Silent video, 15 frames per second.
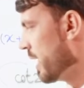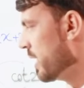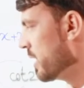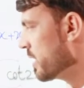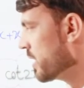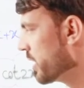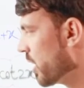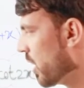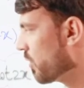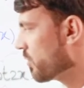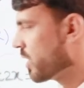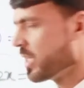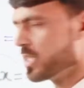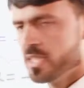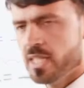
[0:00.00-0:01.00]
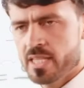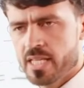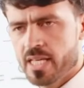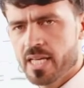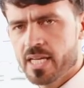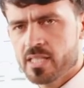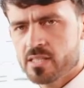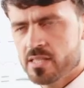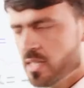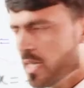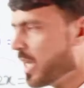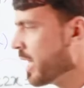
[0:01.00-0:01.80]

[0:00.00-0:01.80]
instead of tangent x